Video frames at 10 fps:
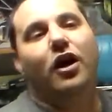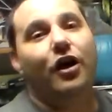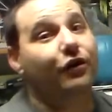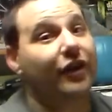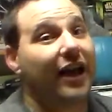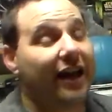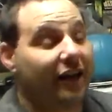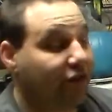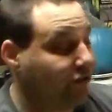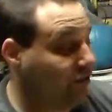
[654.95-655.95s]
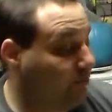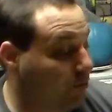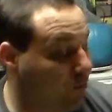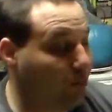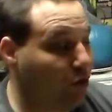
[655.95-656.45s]
Other than that,
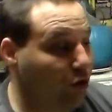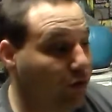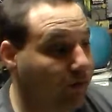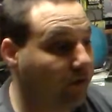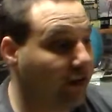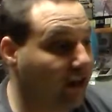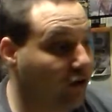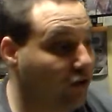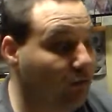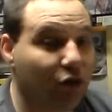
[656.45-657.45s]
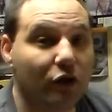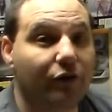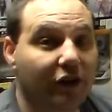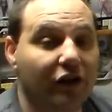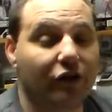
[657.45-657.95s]
simple. Move, kill,
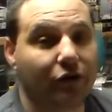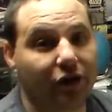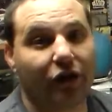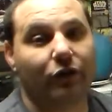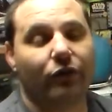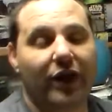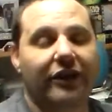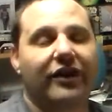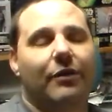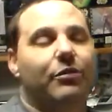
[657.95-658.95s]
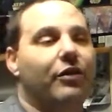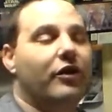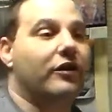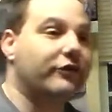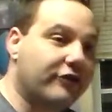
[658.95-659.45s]
you know, that type of
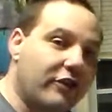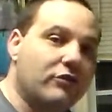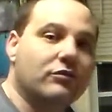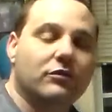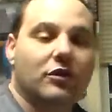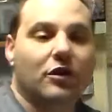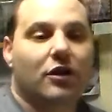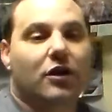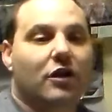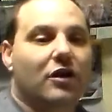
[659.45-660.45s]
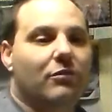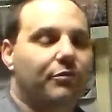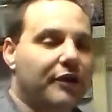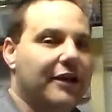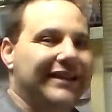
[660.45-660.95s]
thing. So,
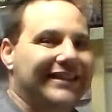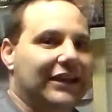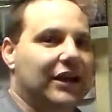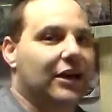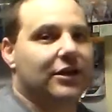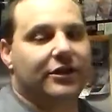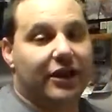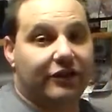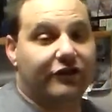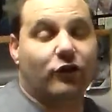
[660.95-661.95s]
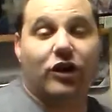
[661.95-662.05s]
but, yeah, it's